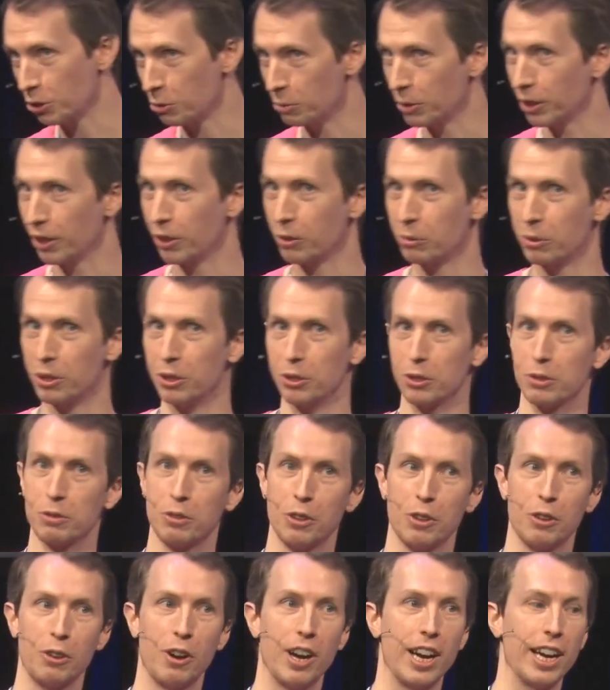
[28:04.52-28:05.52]
come along with us
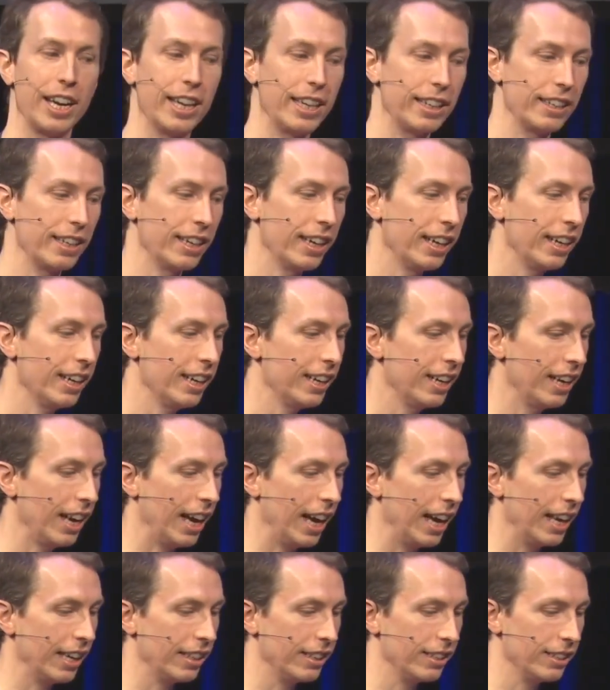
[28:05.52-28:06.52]
for the ride.
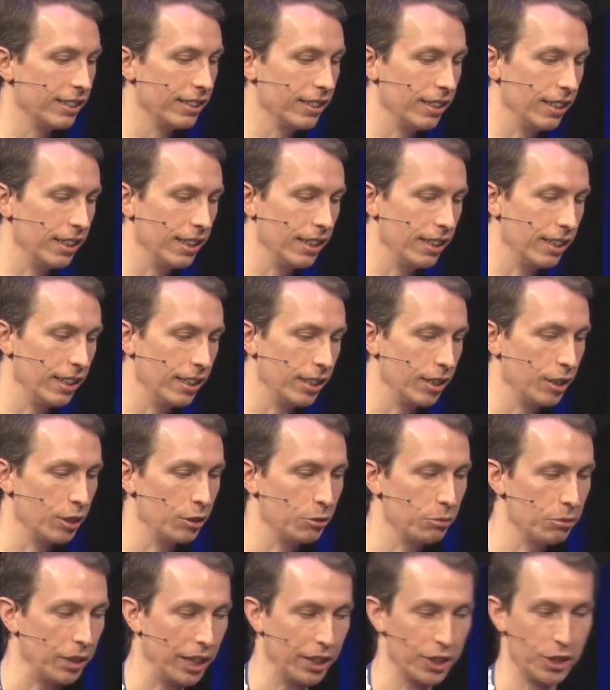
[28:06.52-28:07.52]
And
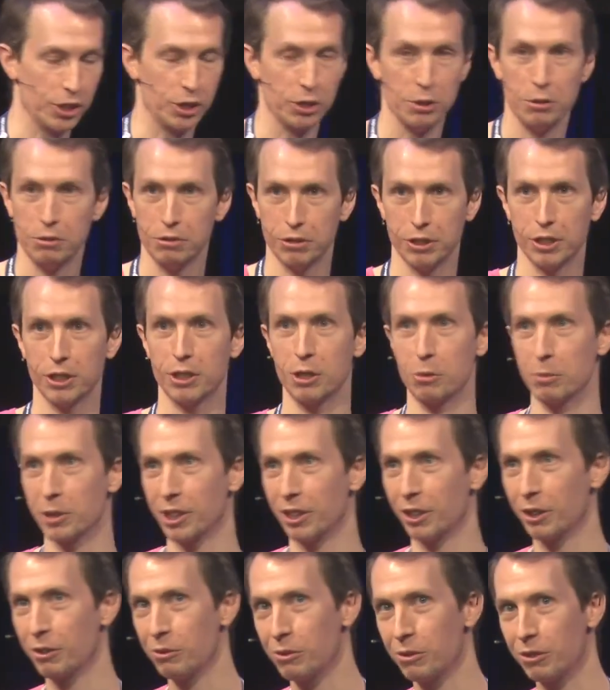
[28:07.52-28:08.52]
thank you for
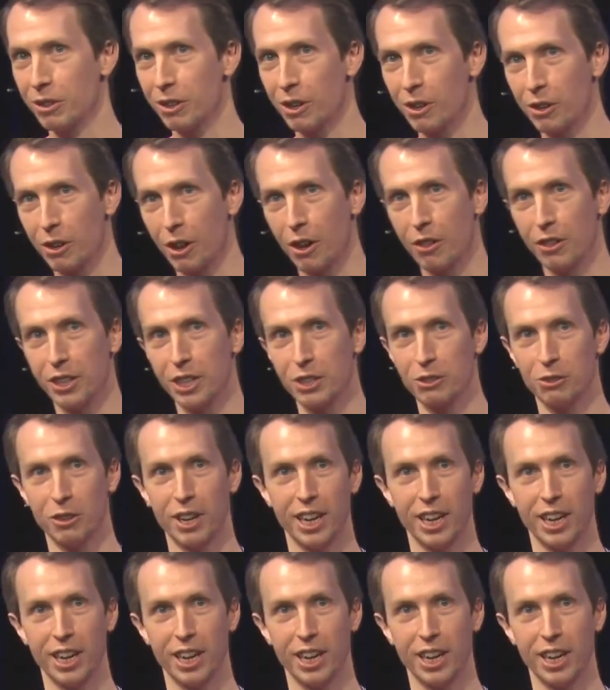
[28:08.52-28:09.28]
coming along on this